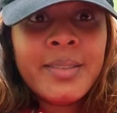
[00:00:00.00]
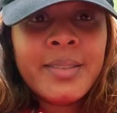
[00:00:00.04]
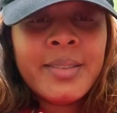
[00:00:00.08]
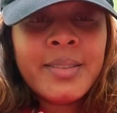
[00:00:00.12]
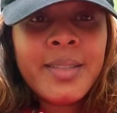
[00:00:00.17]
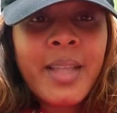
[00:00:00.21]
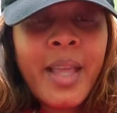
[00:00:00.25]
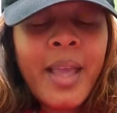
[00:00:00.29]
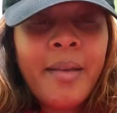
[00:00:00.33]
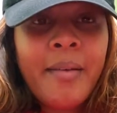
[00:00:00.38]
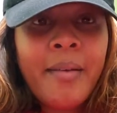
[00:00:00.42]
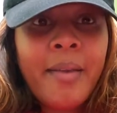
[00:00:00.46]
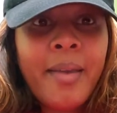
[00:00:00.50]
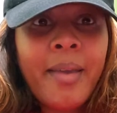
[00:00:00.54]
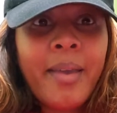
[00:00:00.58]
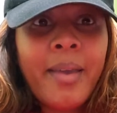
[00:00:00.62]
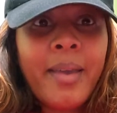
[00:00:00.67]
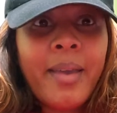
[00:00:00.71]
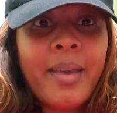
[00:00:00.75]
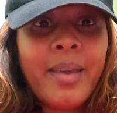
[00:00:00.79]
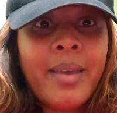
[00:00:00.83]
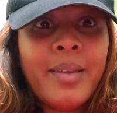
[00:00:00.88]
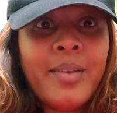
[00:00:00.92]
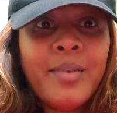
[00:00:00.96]

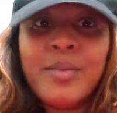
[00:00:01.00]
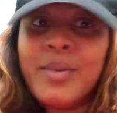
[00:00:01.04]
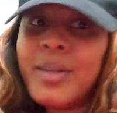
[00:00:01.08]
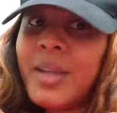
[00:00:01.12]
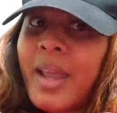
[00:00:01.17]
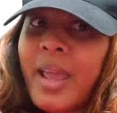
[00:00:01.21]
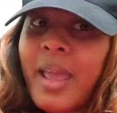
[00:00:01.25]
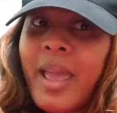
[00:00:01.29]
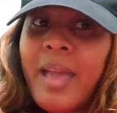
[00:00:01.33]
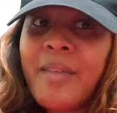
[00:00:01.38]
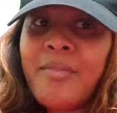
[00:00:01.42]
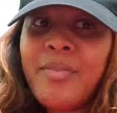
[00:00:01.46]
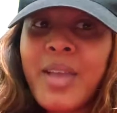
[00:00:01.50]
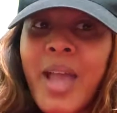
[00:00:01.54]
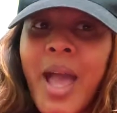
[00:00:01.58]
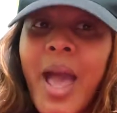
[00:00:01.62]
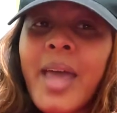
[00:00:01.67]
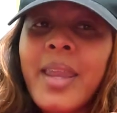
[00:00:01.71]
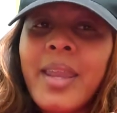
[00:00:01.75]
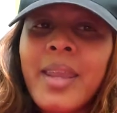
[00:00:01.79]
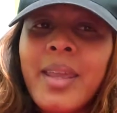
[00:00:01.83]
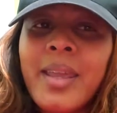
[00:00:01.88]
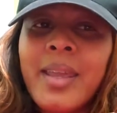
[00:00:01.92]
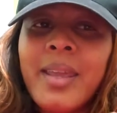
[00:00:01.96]
okay, what I have
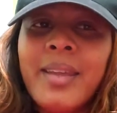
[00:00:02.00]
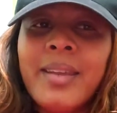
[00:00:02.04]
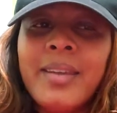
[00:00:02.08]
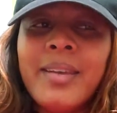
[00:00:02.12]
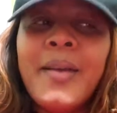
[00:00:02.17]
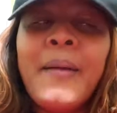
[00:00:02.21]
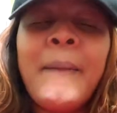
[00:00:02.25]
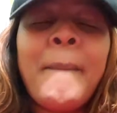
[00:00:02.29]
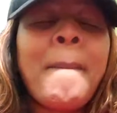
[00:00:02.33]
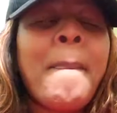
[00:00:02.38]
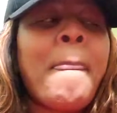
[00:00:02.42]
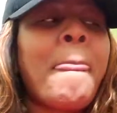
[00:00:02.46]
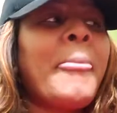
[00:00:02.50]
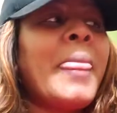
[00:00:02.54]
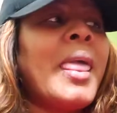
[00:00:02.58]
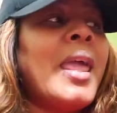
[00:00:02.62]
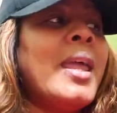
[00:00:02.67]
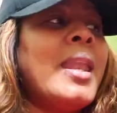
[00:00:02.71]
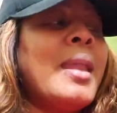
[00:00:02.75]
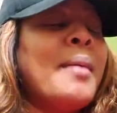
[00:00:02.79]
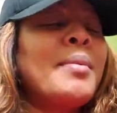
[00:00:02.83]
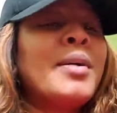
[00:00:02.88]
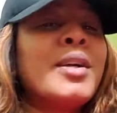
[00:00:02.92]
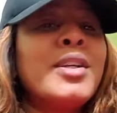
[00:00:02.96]
gotten.
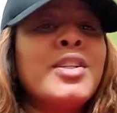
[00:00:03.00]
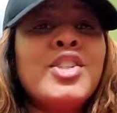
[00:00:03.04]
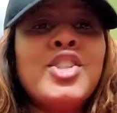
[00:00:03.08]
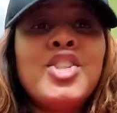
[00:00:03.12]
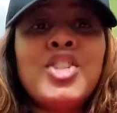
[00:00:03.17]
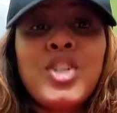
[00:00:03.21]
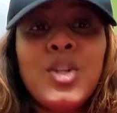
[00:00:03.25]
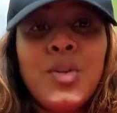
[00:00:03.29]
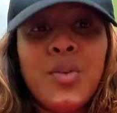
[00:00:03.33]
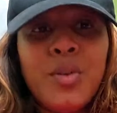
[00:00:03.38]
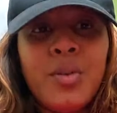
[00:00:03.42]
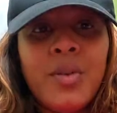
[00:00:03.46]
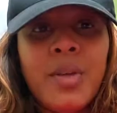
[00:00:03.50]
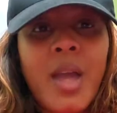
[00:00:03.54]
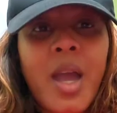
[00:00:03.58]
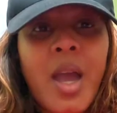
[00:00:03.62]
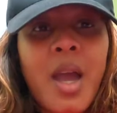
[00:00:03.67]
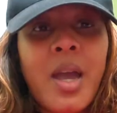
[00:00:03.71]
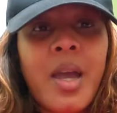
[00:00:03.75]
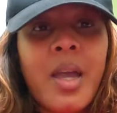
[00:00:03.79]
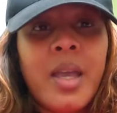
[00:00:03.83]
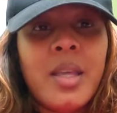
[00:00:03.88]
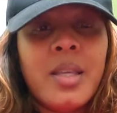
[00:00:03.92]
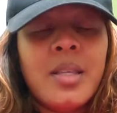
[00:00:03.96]
And I'm going to show you
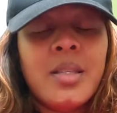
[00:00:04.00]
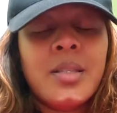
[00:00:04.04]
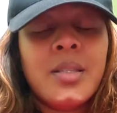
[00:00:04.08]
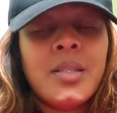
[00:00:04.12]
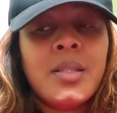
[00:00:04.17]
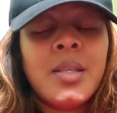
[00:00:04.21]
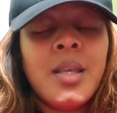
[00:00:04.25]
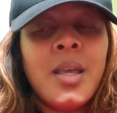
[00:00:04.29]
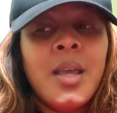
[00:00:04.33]
guys